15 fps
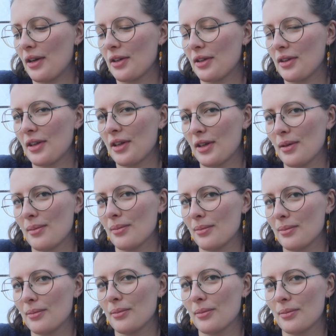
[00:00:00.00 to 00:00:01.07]
I think
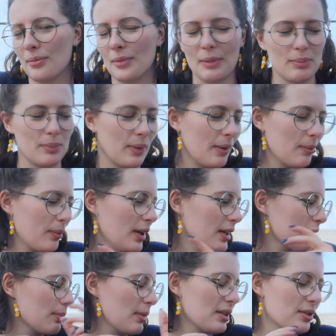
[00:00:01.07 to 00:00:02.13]
I'm,
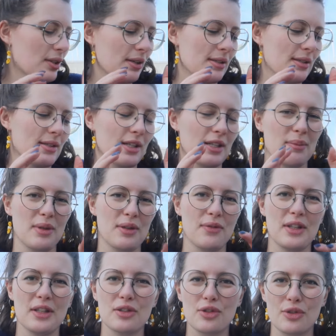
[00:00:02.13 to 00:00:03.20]
plus my site is gonna be
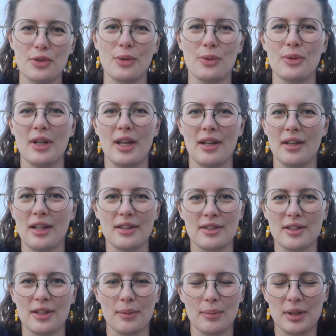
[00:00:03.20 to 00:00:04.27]
finished soon and that's
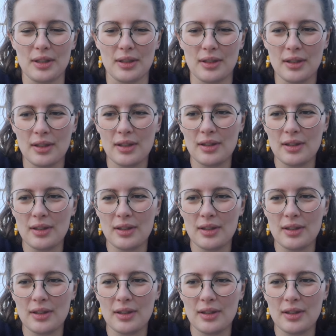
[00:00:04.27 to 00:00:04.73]
gonna be